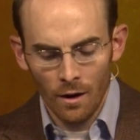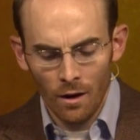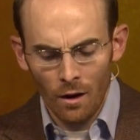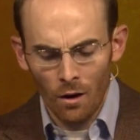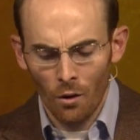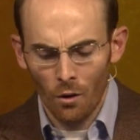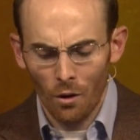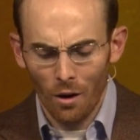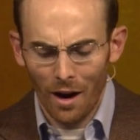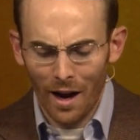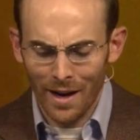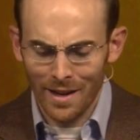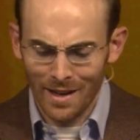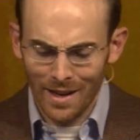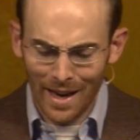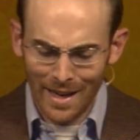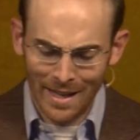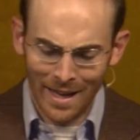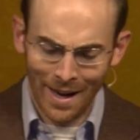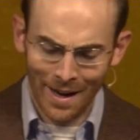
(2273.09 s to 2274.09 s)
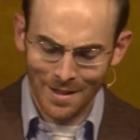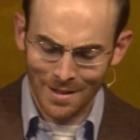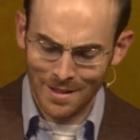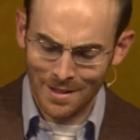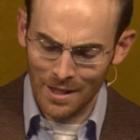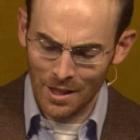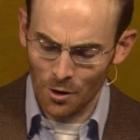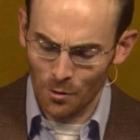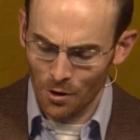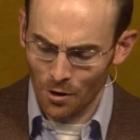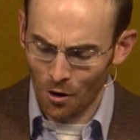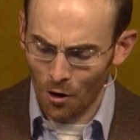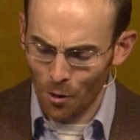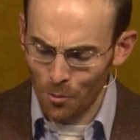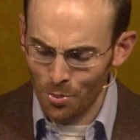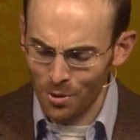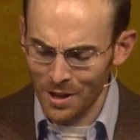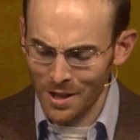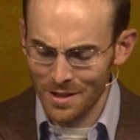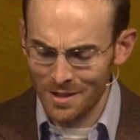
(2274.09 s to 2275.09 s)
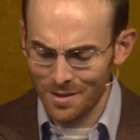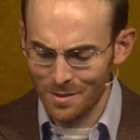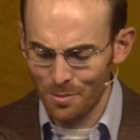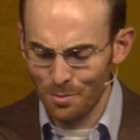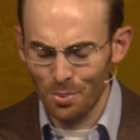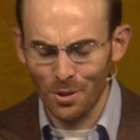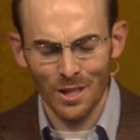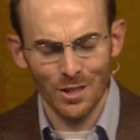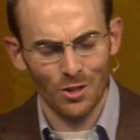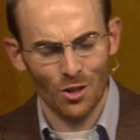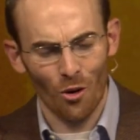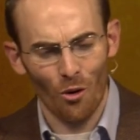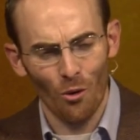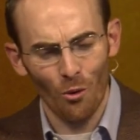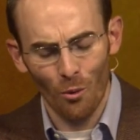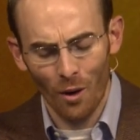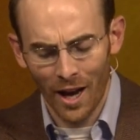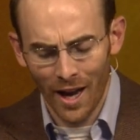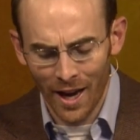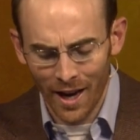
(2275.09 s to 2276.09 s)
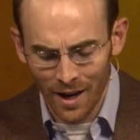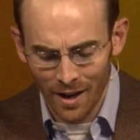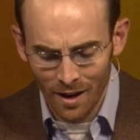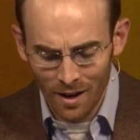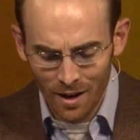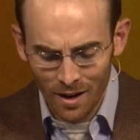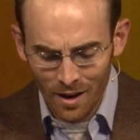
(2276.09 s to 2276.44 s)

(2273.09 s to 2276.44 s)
Oh, I, I can't see you at all. Please, please go away.